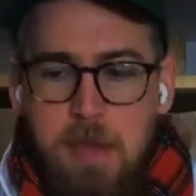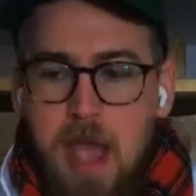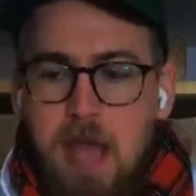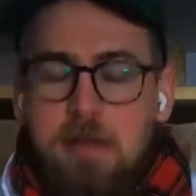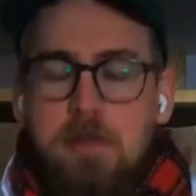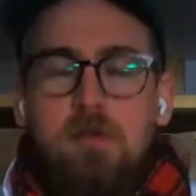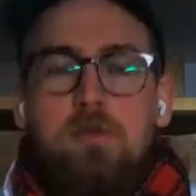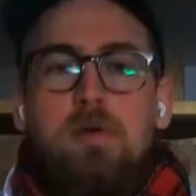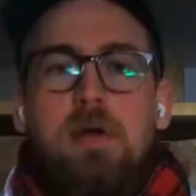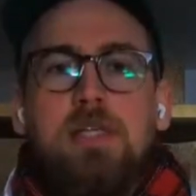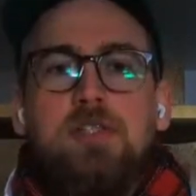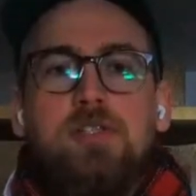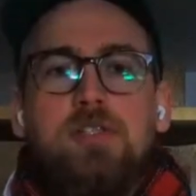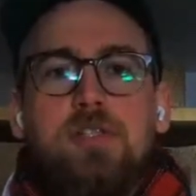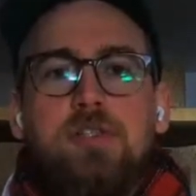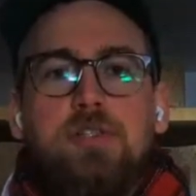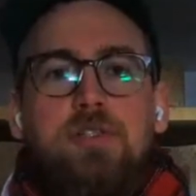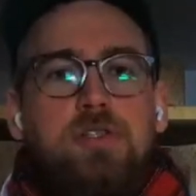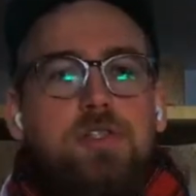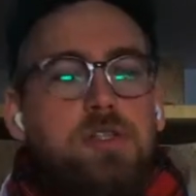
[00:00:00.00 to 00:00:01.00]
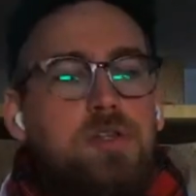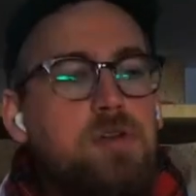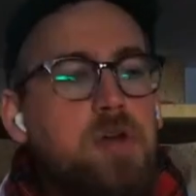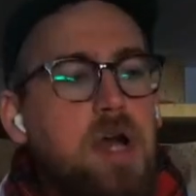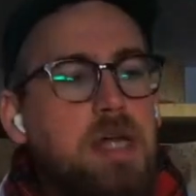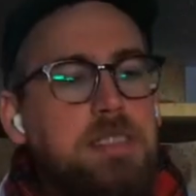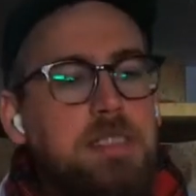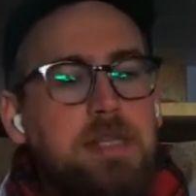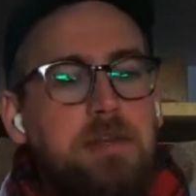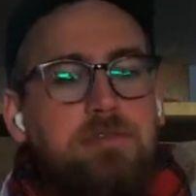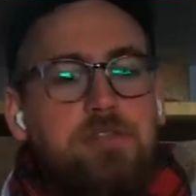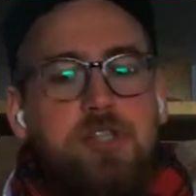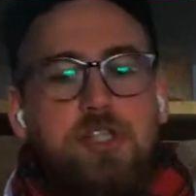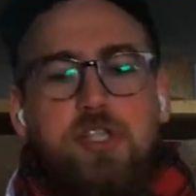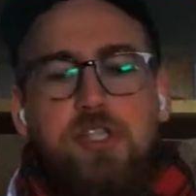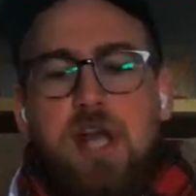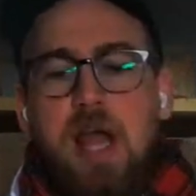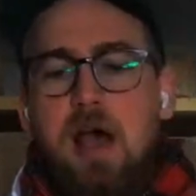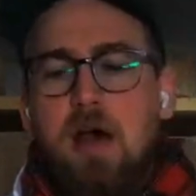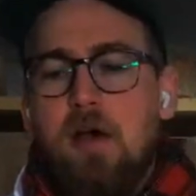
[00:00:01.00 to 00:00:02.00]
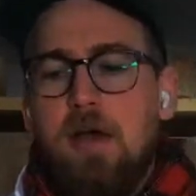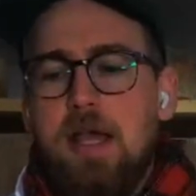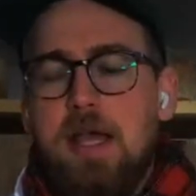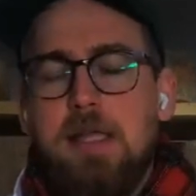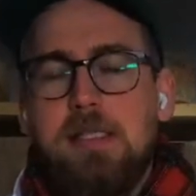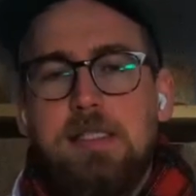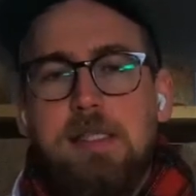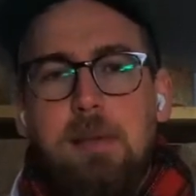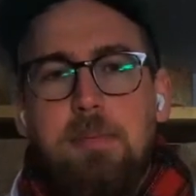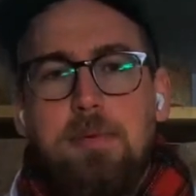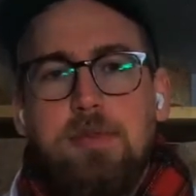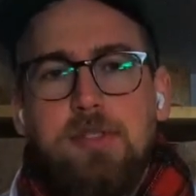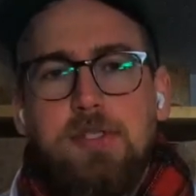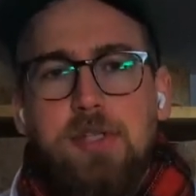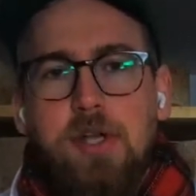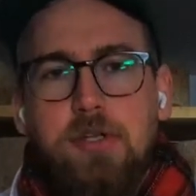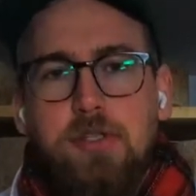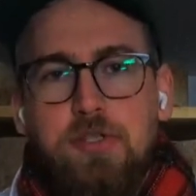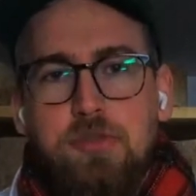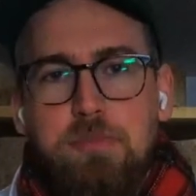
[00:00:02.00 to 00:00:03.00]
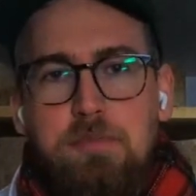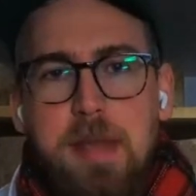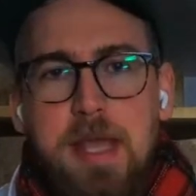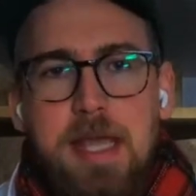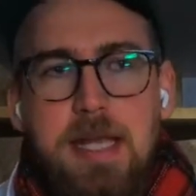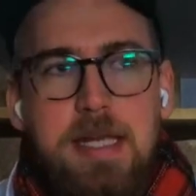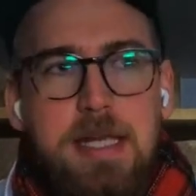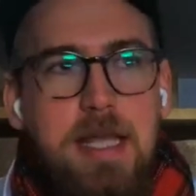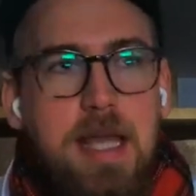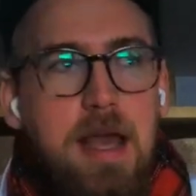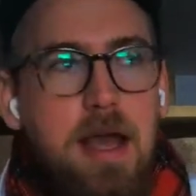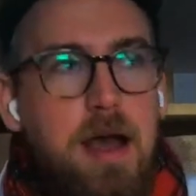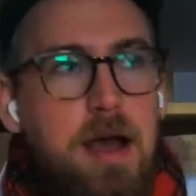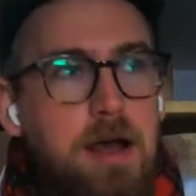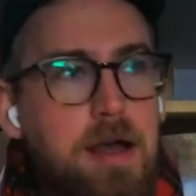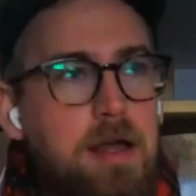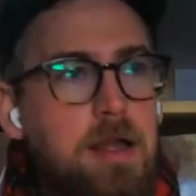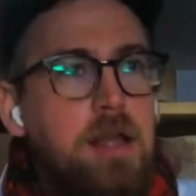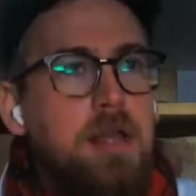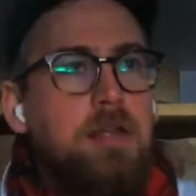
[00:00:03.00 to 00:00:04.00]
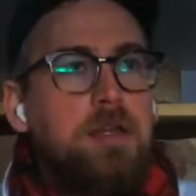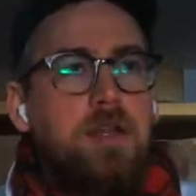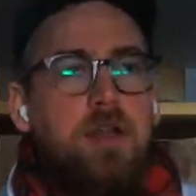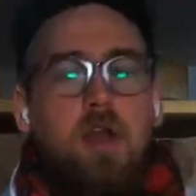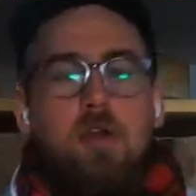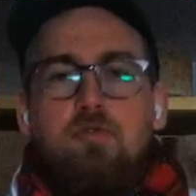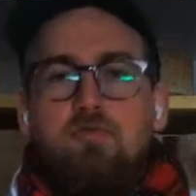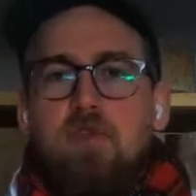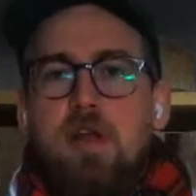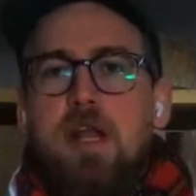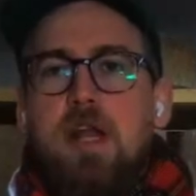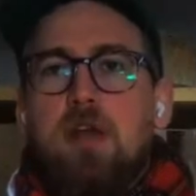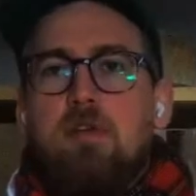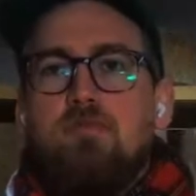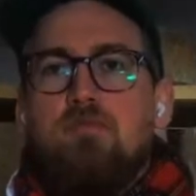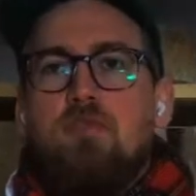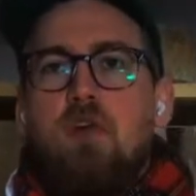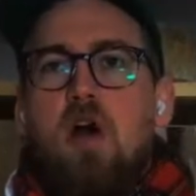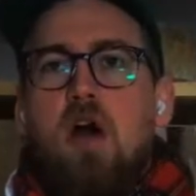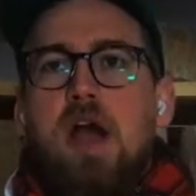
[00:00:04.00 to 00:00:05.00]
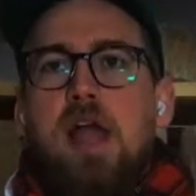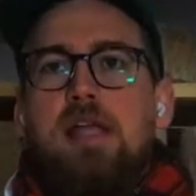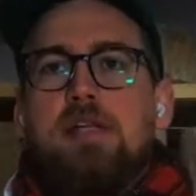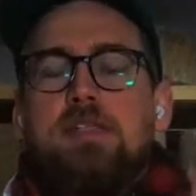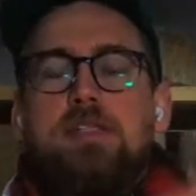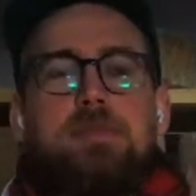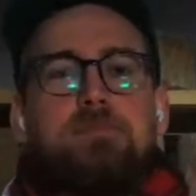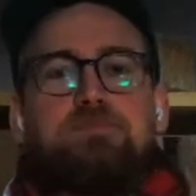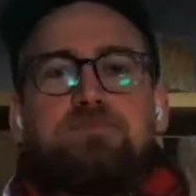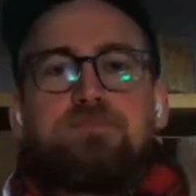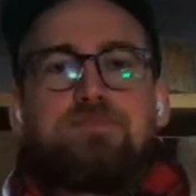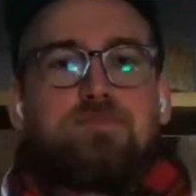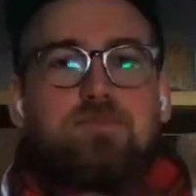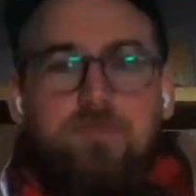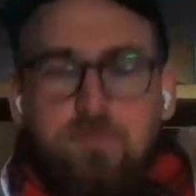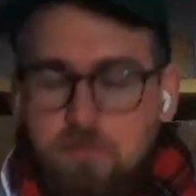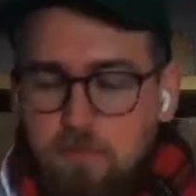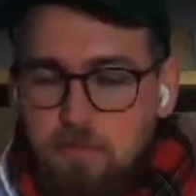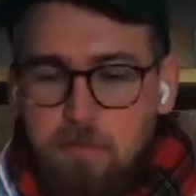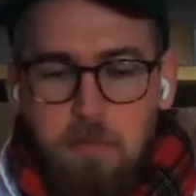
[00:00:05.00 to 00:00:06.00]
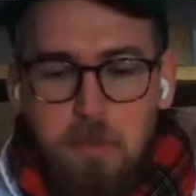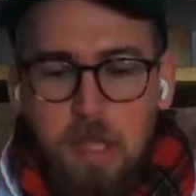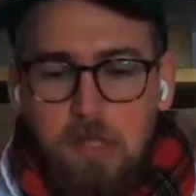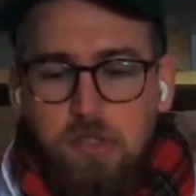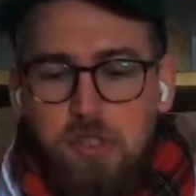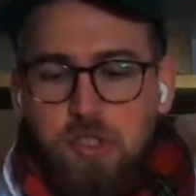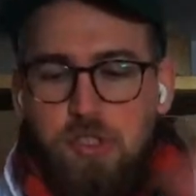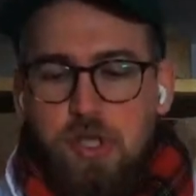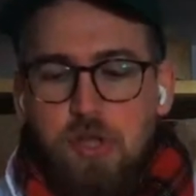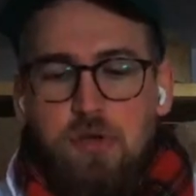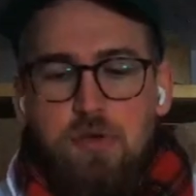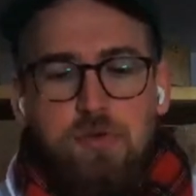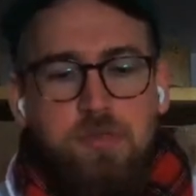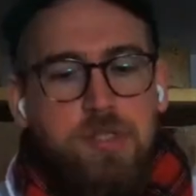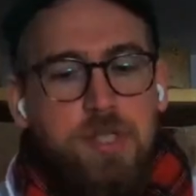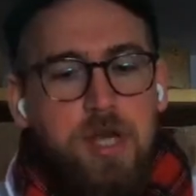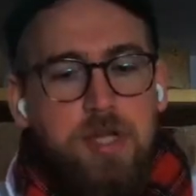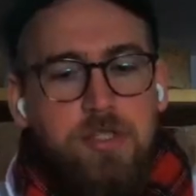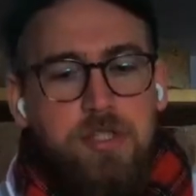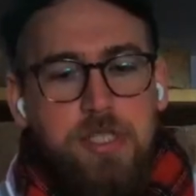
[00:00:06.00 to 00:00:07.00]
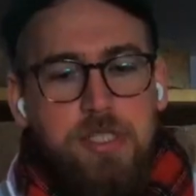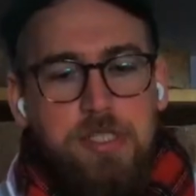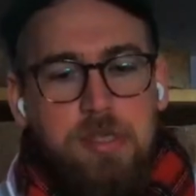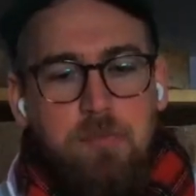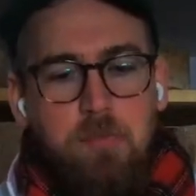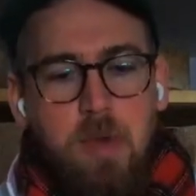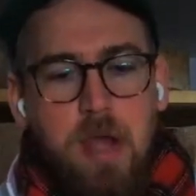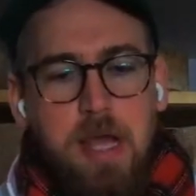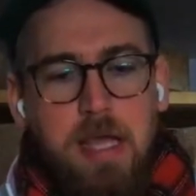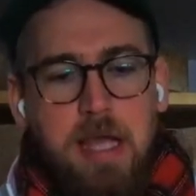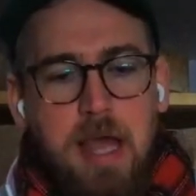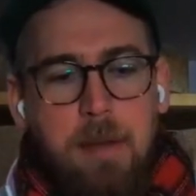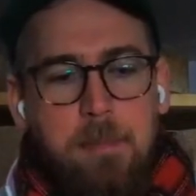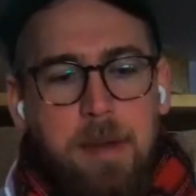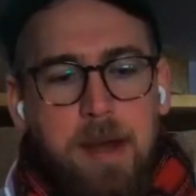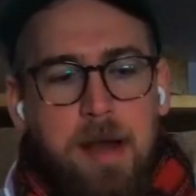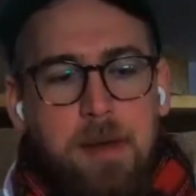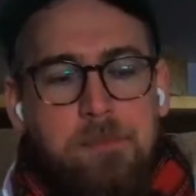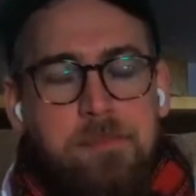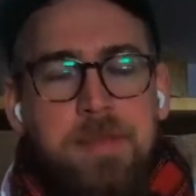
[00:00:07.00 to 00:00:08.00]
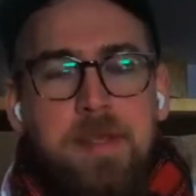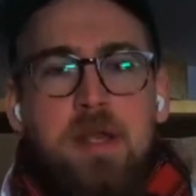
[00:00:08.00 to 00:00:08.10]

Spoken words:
Any questions, you guys give us a shout, hit us up on social media, Rennet and Rind. Just Google search us and we'll come up.